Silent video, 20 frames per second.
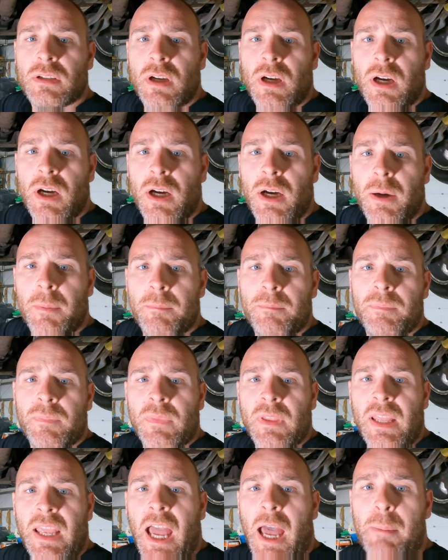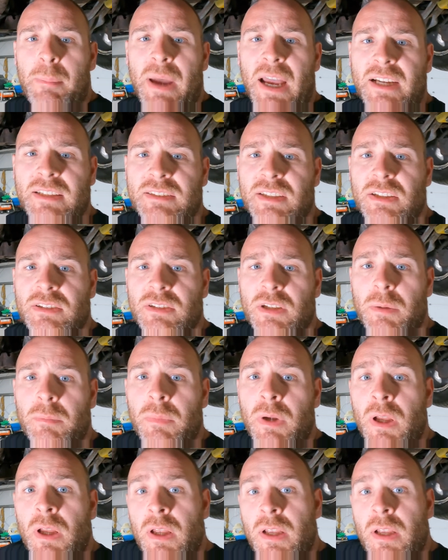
catback system